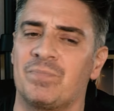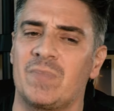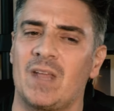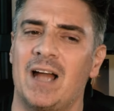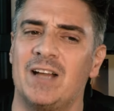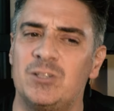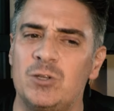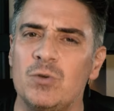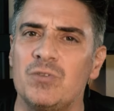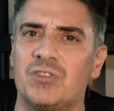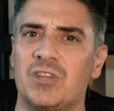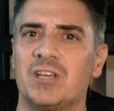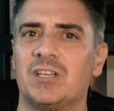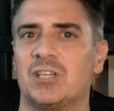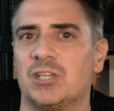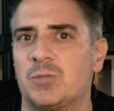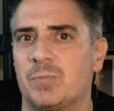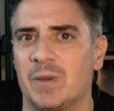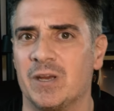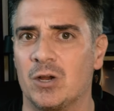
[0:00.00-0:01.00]
I do think
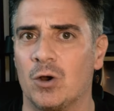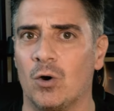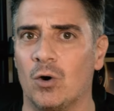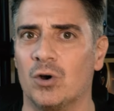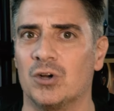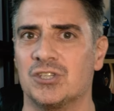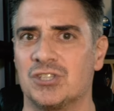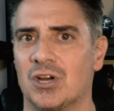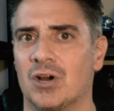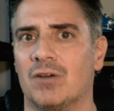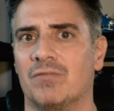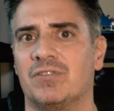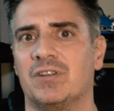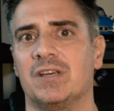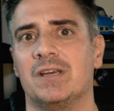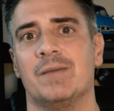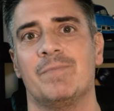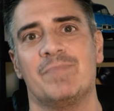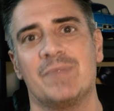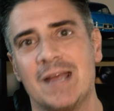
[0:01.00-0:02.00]
just because of
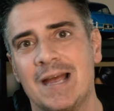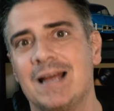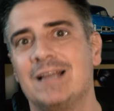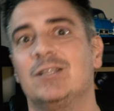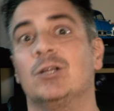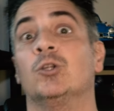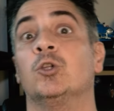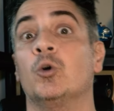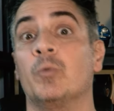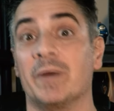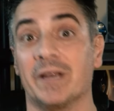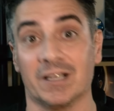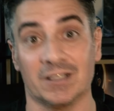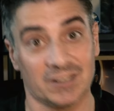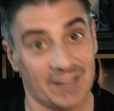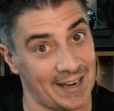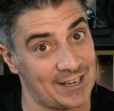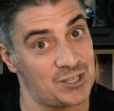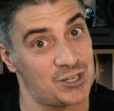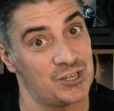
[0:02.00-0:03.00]
the looming
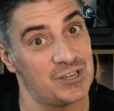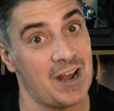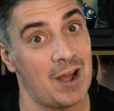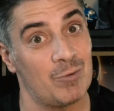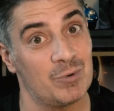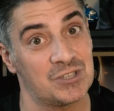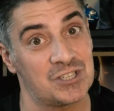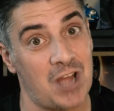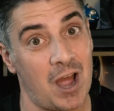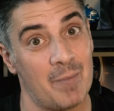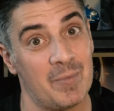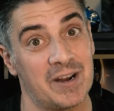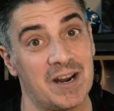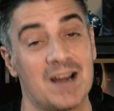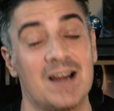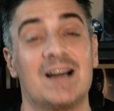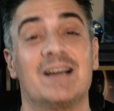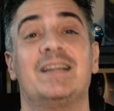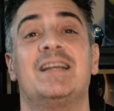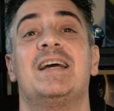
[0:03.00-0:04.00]
election that was coming
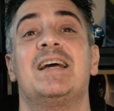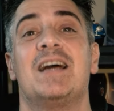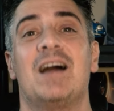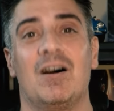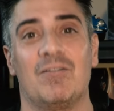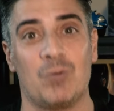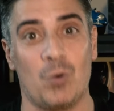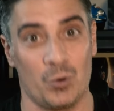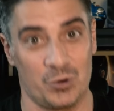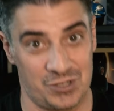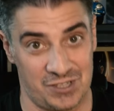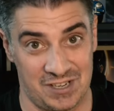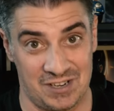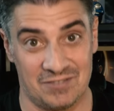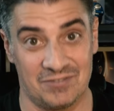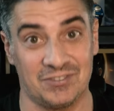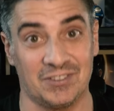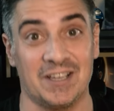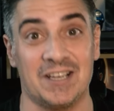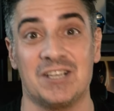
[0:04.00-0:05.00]
on, of course, the
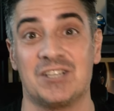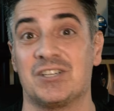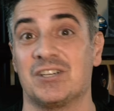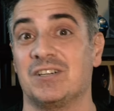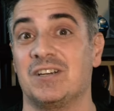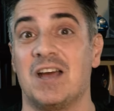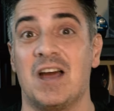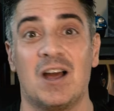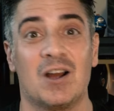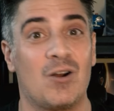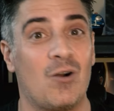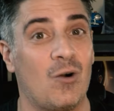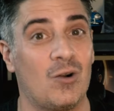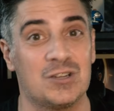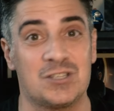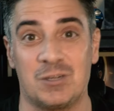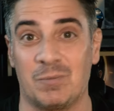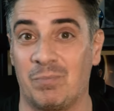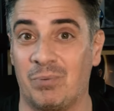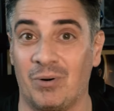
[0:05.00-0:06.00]
inflation,
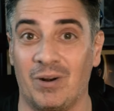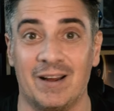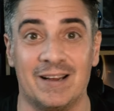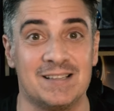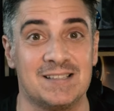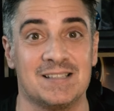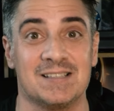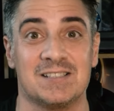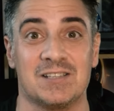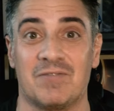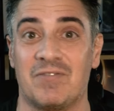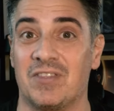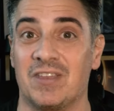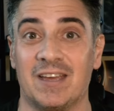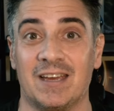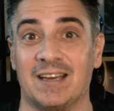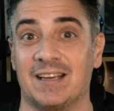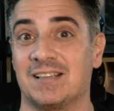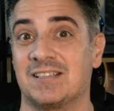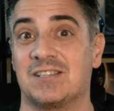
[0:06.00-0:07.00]
cost of prices of
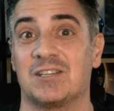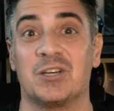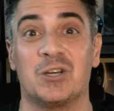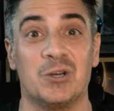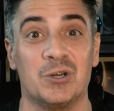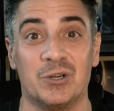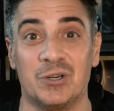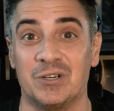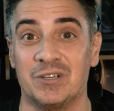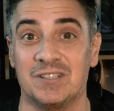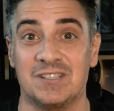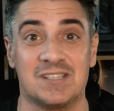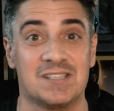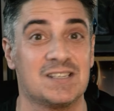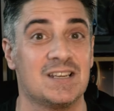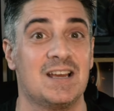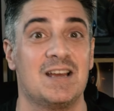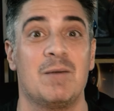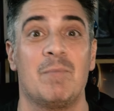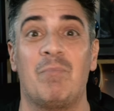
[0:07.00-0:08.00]
things,
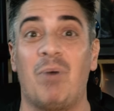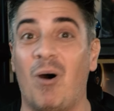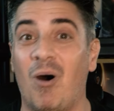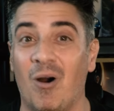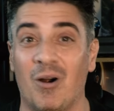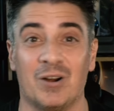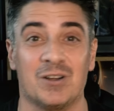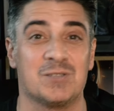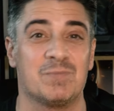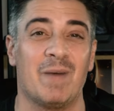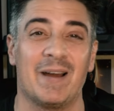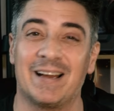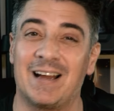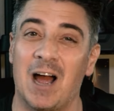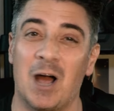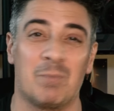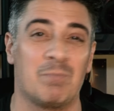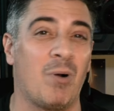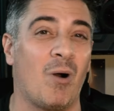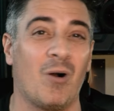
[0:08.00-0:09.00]
goods, parts. My
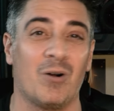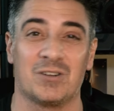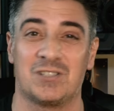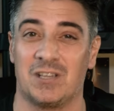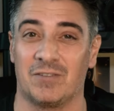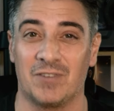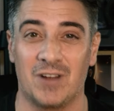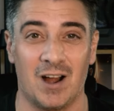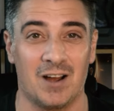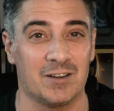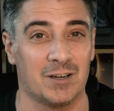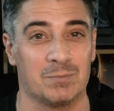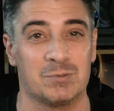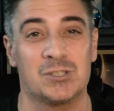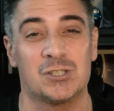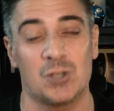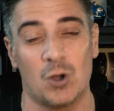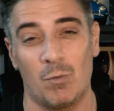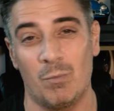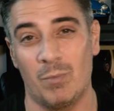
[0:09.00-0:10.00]
God, parts have gone up
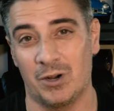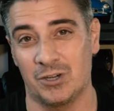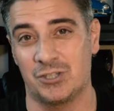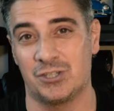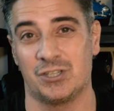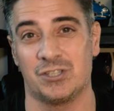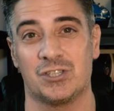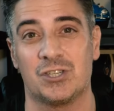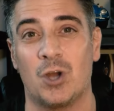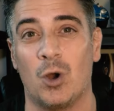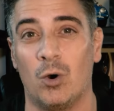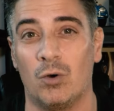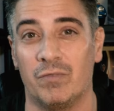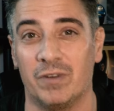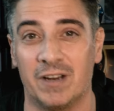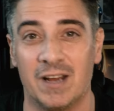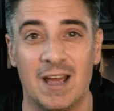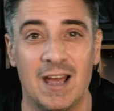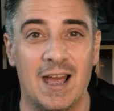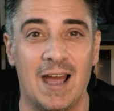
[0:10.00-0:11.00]
so much since
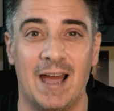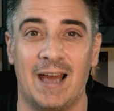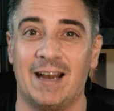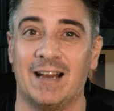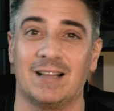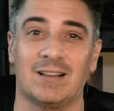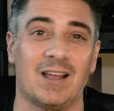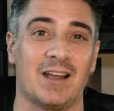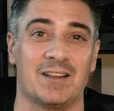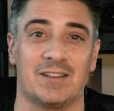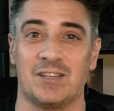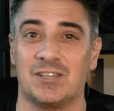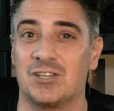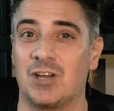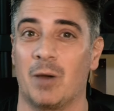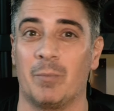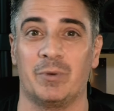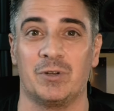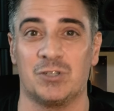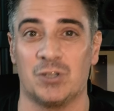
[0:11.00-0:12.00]
COVID, and a lot of these
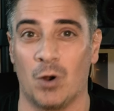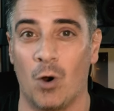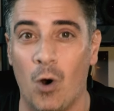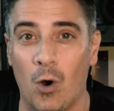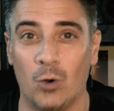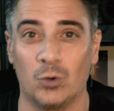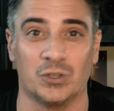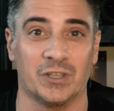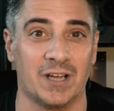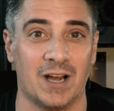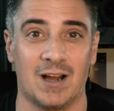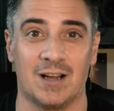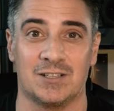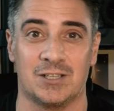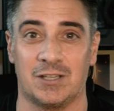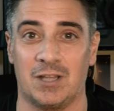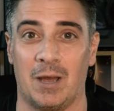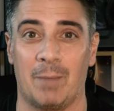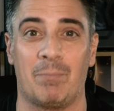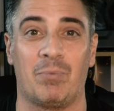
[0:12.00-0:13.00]
companies are holding on
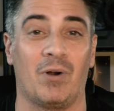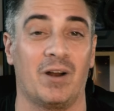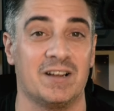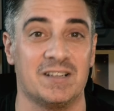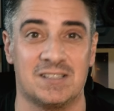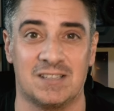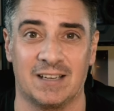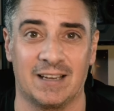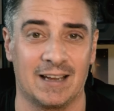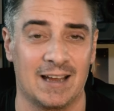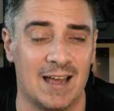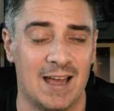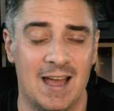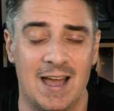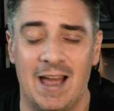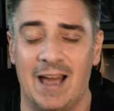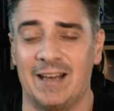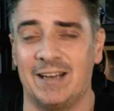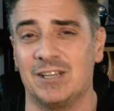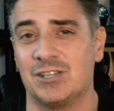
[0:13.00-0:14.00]
to that pricing.
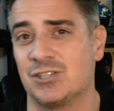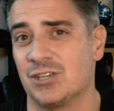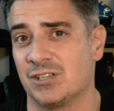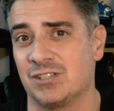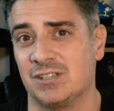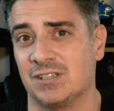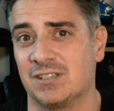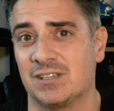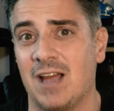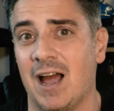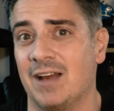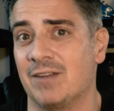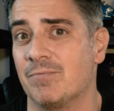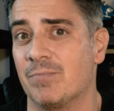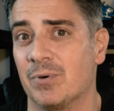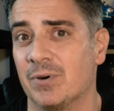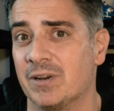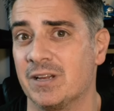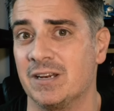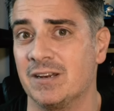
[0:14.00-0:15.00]
And it's gotten
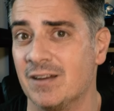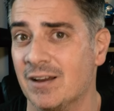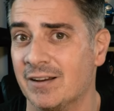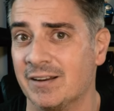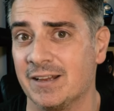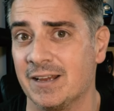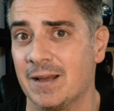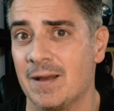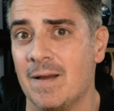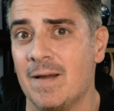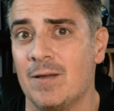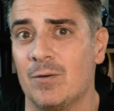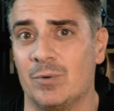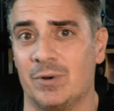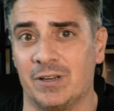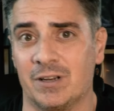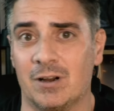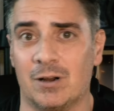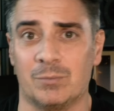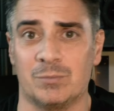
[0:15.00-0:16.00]
pretty nutty when
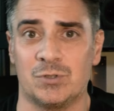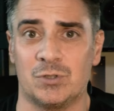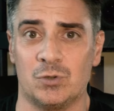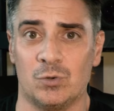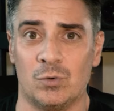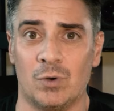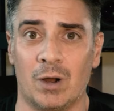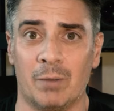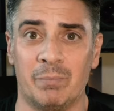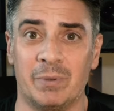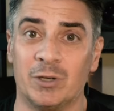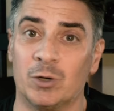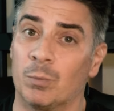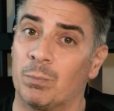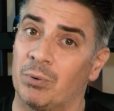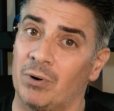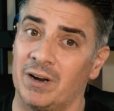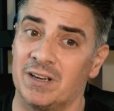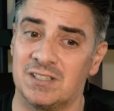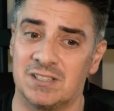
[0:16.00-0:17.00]
it comes to Beetle
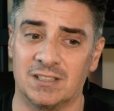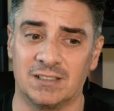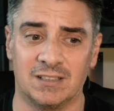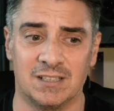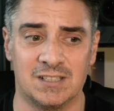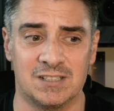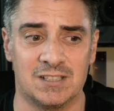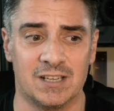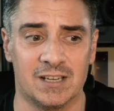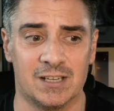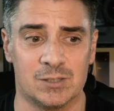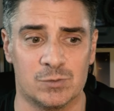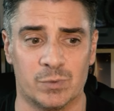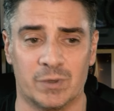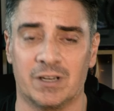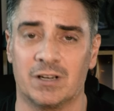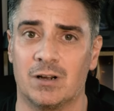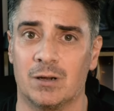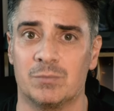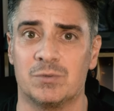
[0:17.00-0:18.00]
pricing these days, when
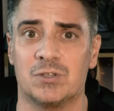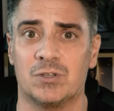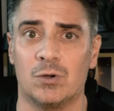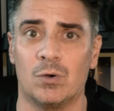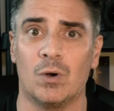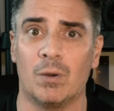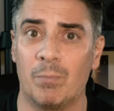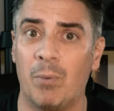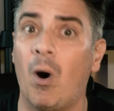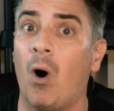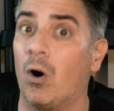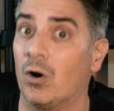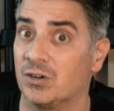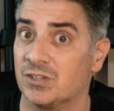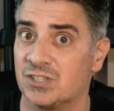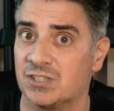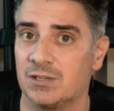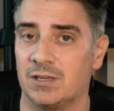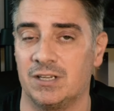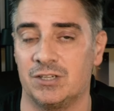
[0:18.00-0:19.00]
it comes to
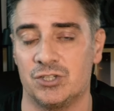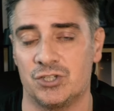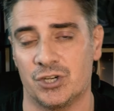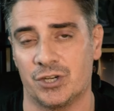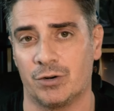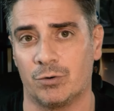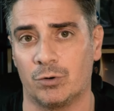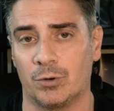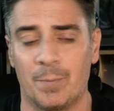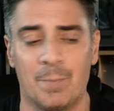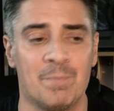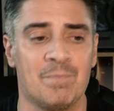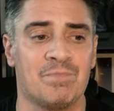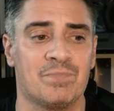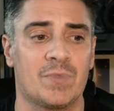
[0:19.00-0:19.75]
parts in general.